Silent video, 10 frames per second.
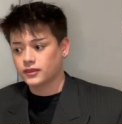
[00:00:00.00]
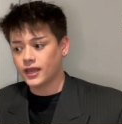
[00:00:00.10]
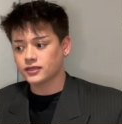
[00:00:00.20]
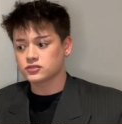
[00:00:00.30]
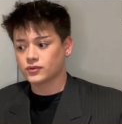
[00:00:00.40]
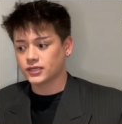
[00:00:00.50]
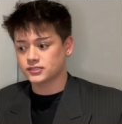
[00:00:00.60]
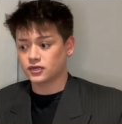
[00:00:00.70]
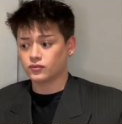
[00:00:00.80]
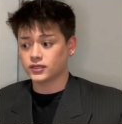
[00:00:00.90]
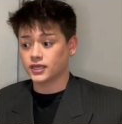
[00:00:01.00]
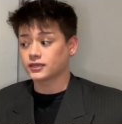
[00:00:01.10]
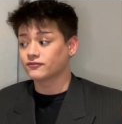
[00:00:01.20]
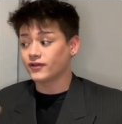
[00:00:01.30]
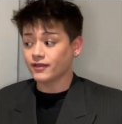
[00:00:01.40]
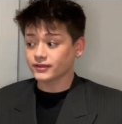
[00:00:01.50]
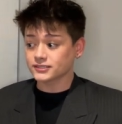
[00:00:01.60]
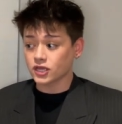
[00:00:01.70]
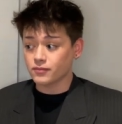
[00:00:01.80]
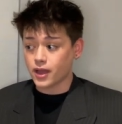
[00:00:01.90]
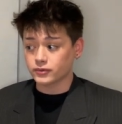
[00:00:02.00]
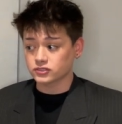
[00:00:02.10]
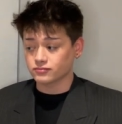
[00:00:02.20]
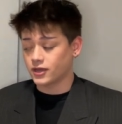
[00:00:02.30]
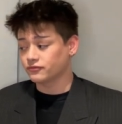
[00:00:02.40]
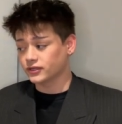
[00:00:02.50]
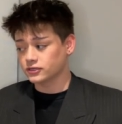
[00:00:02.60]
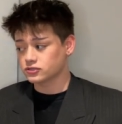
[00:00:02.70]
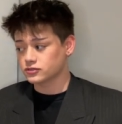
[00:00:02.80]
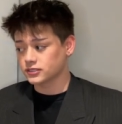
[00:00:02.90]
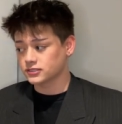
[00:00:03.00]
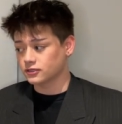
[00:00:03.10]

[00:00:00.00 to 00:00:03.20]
That is when I started wearing like the five X L bombers from Alpha Industries,